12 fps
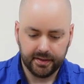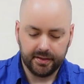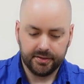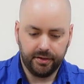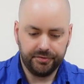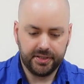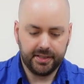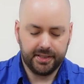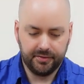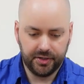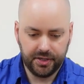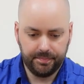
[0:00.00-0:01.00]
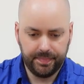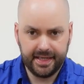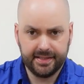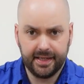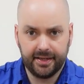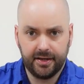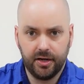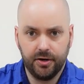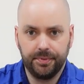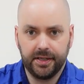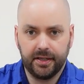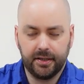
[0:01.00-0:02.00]
So obviously you've got your basic
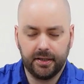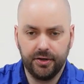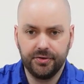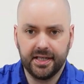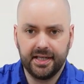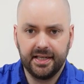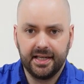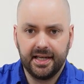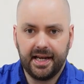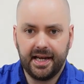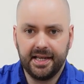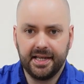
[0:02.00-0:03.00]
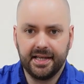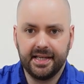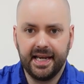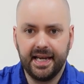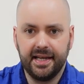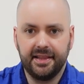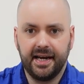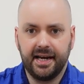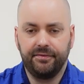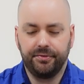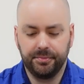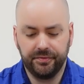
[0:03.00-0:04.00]
open and close, and you can hear
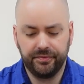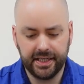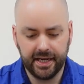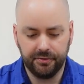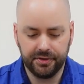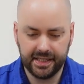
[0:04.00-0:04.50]
that from the video.